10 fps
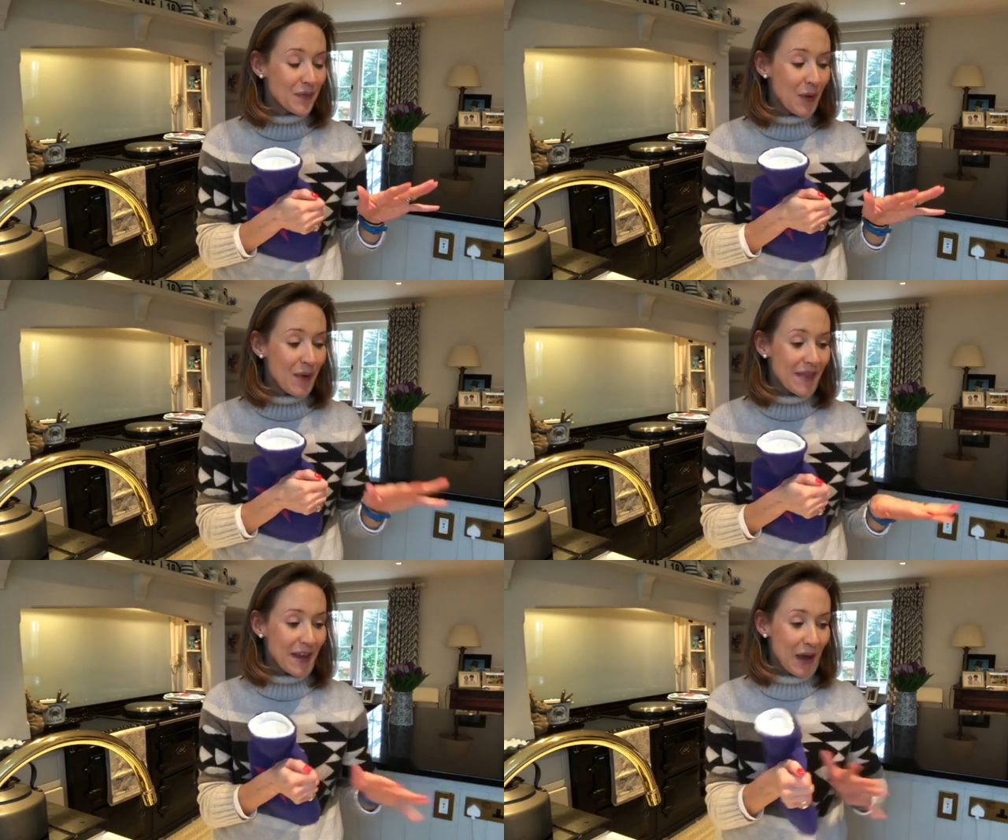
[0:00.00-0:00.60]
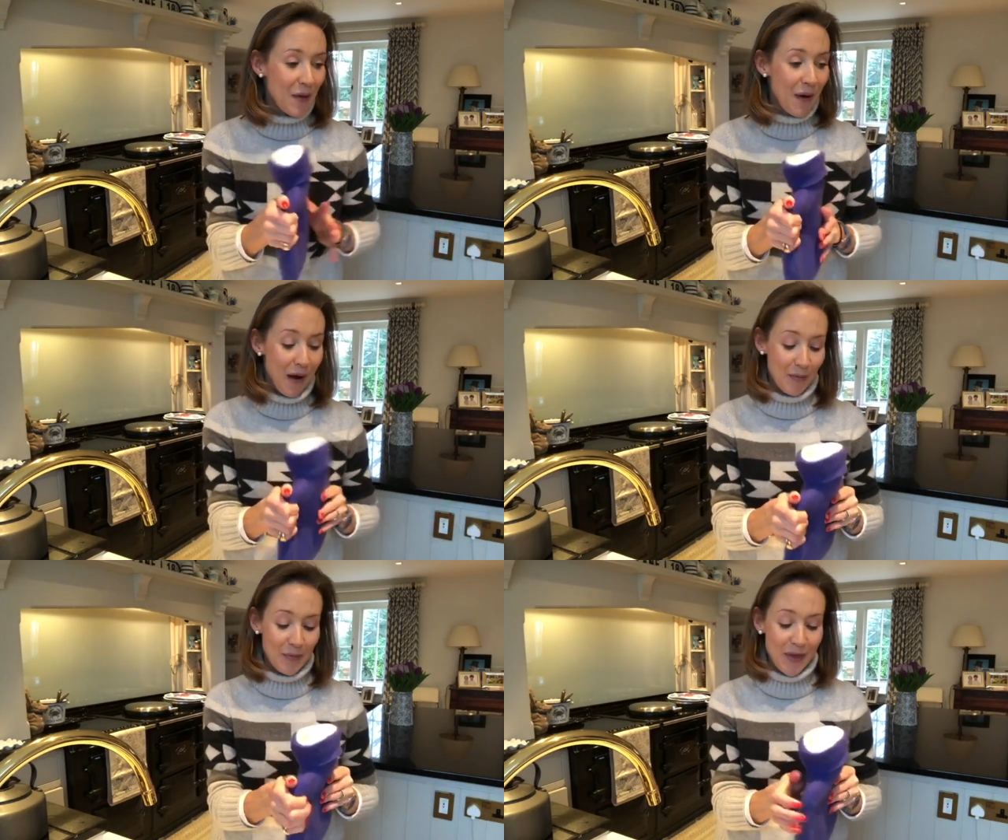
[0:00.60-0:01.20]
when they go
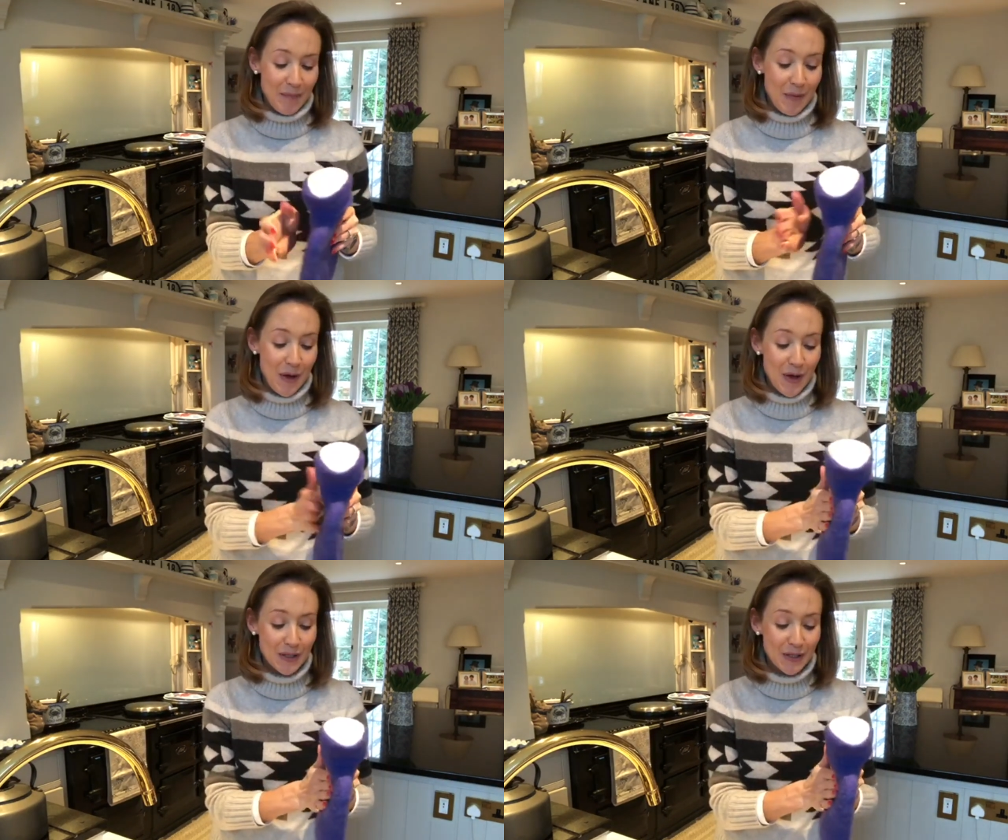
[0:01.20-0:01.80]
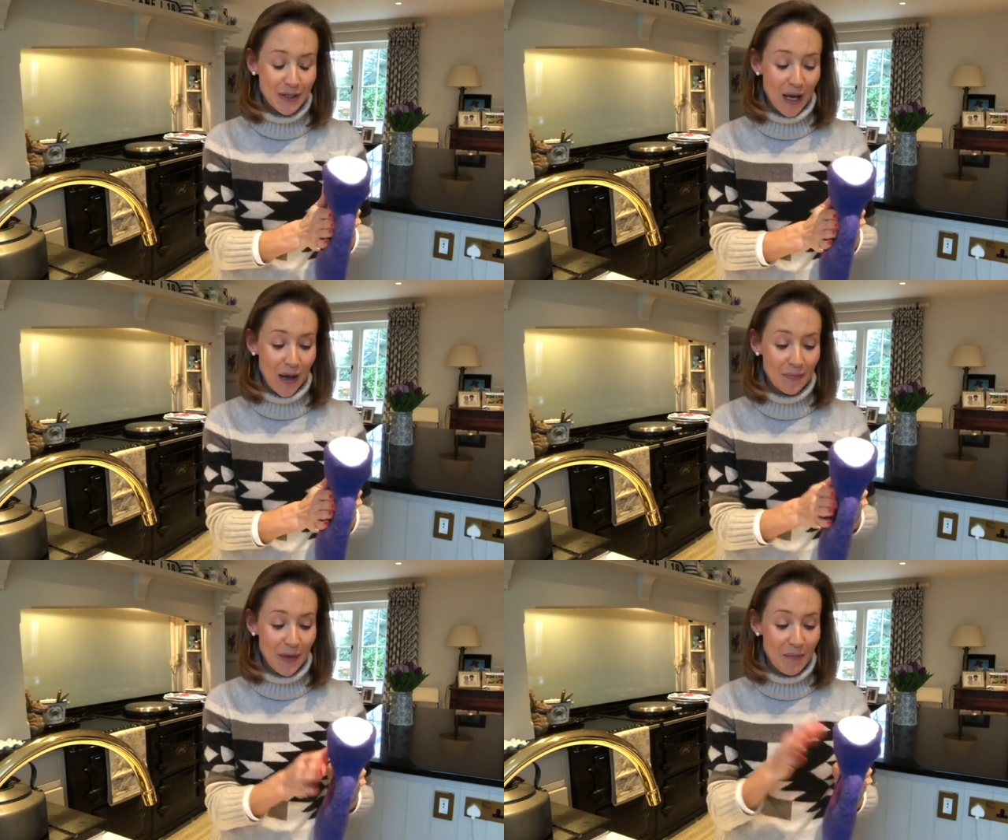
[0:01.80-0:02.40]
up, they put
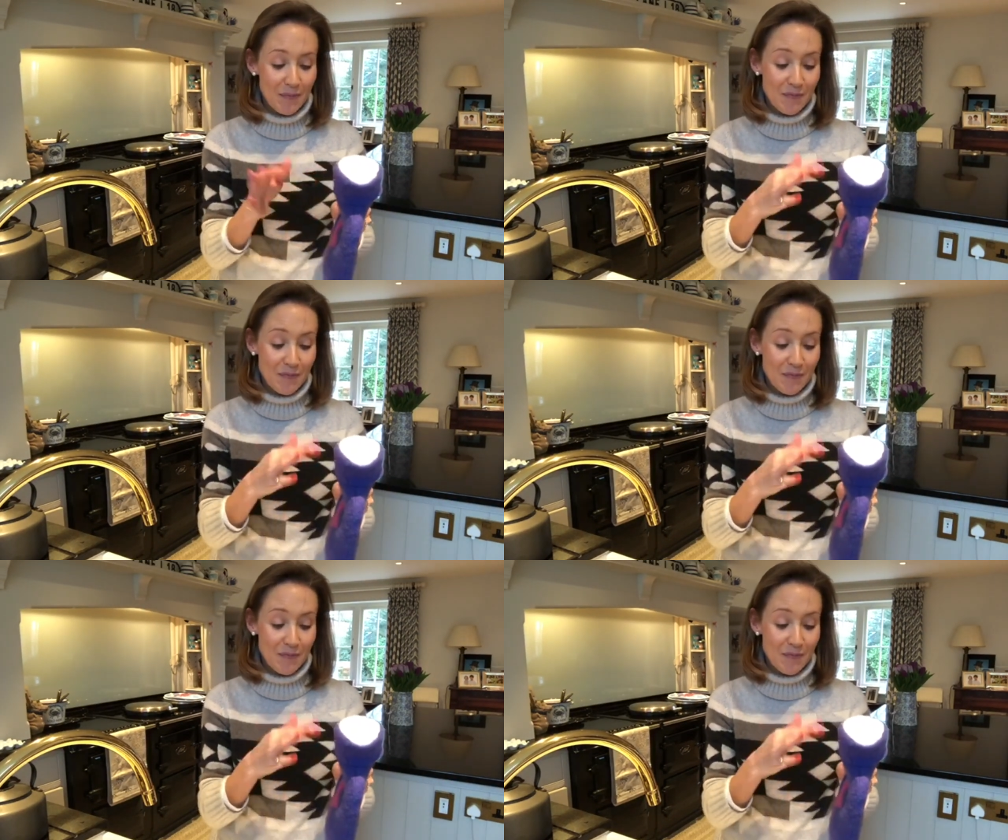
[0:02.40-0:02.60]
um, their